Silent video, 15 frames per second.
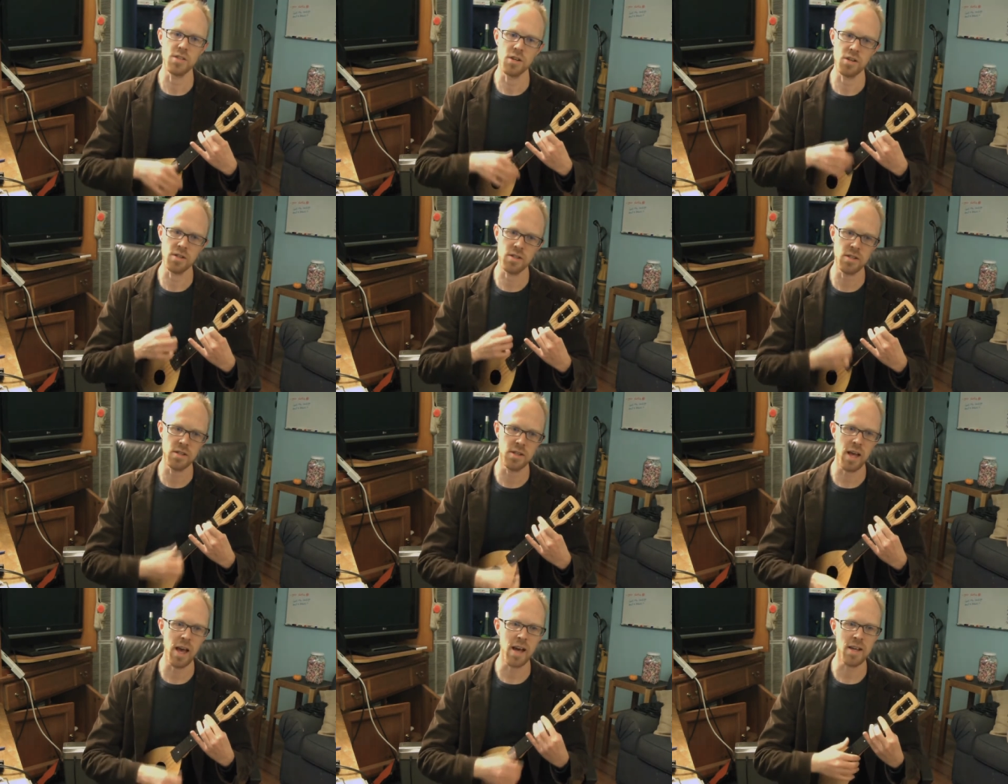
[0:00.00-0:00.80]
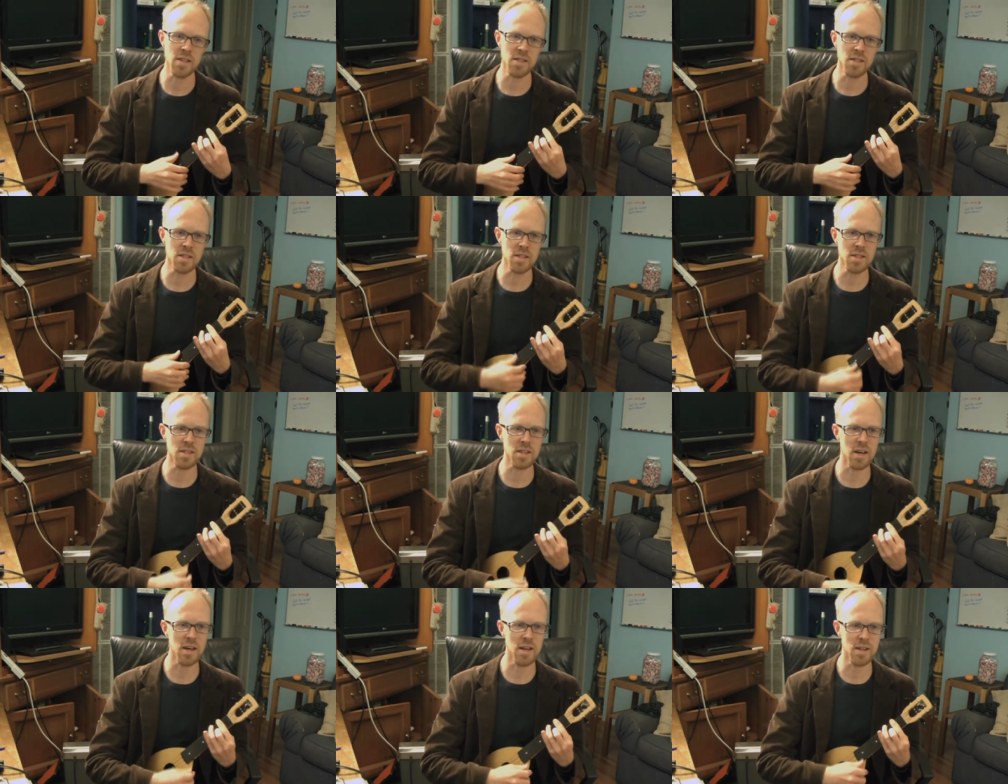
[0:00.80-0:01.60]
Certain as the
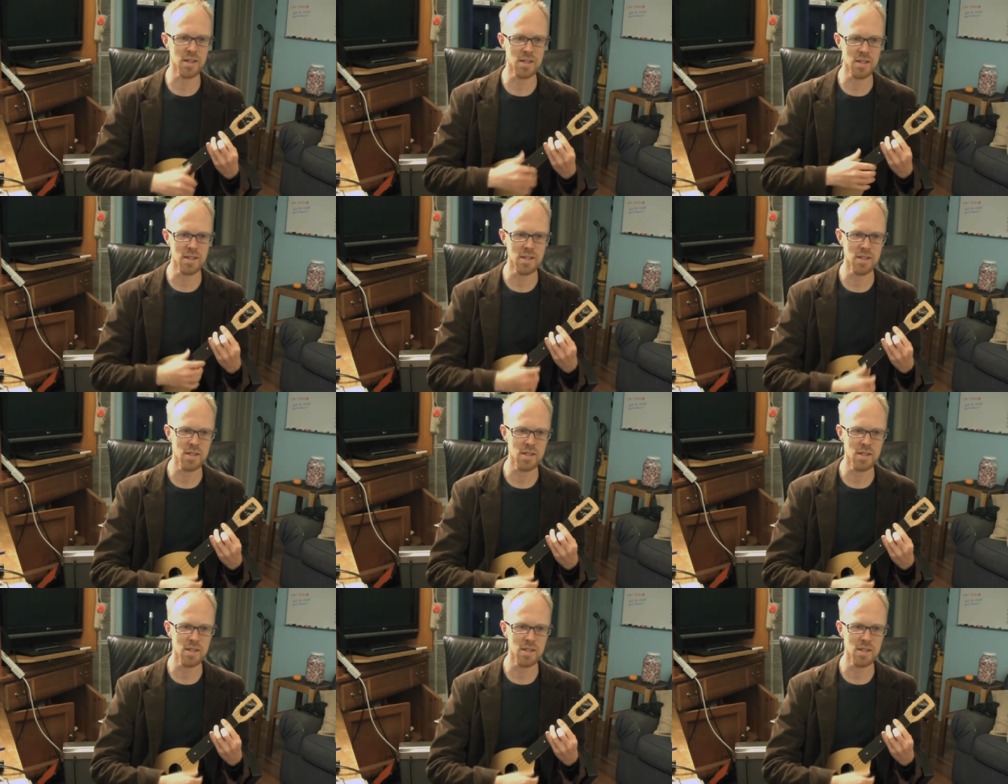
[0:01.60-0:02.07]
sun,